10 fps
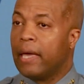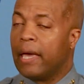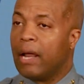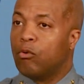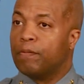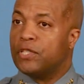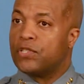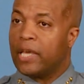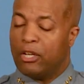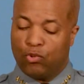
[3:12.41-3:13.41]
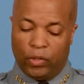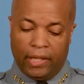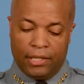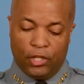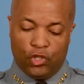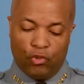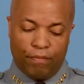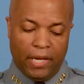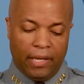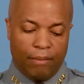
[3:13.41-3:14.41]
and I will be scheduling additional
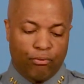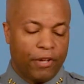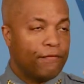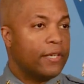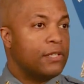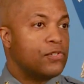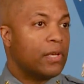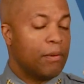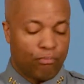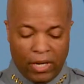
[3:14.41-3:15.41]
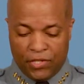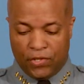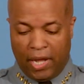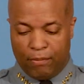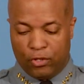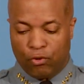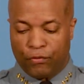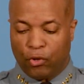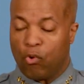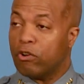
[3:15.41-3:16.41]
media briefings and press statements over
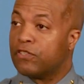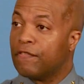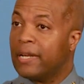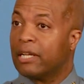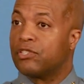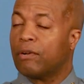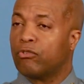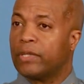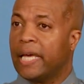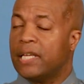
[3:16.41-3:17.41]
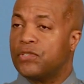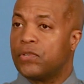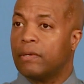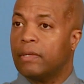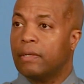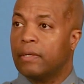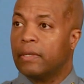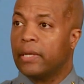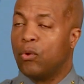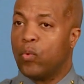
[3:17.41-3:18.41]
the course of the next several days
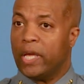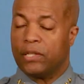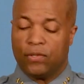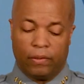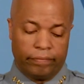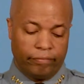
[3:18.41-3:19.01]
and weeks.